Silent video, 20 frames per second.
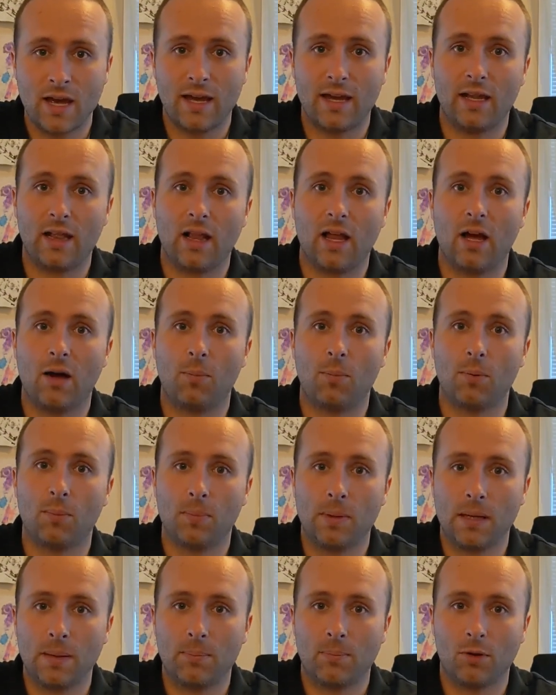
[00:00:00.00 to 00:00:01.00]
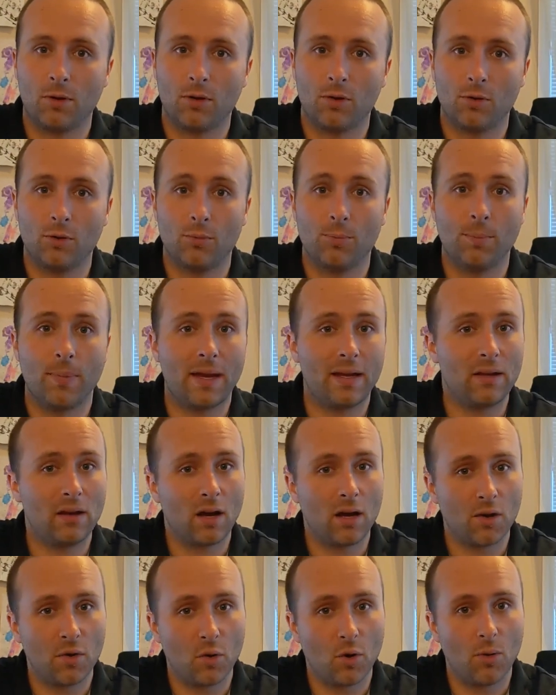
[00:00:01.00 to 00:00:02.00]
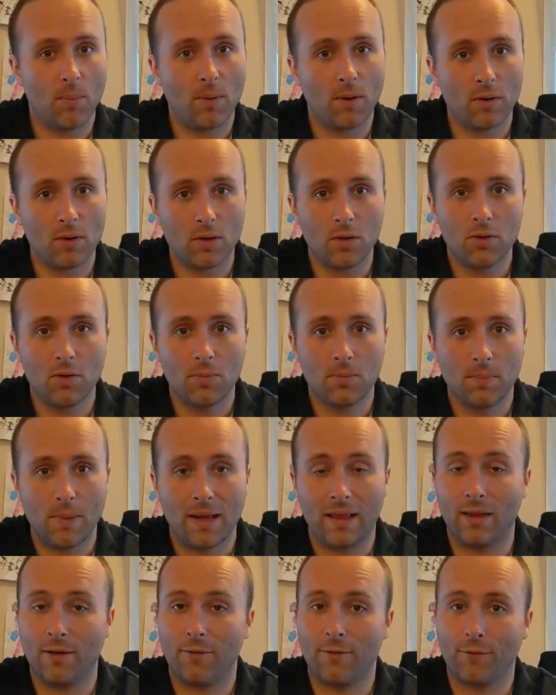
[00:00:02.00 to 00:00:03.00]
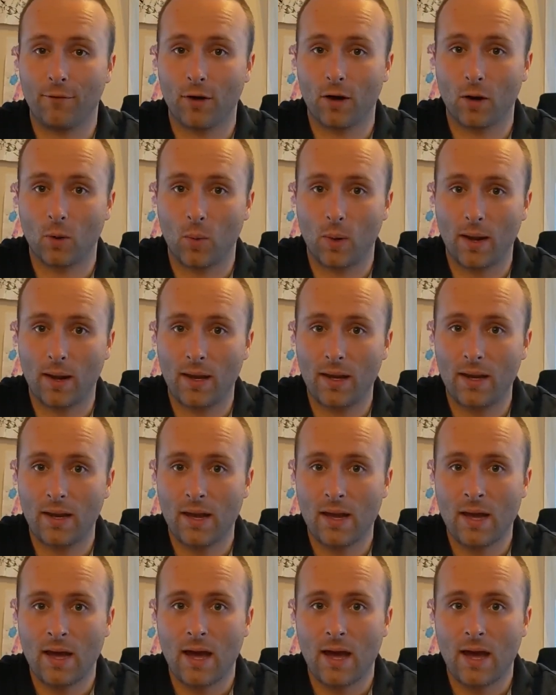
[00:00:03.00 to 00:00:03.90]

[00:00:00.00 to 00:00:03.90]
It'll help with people who may not know about you, may live far away,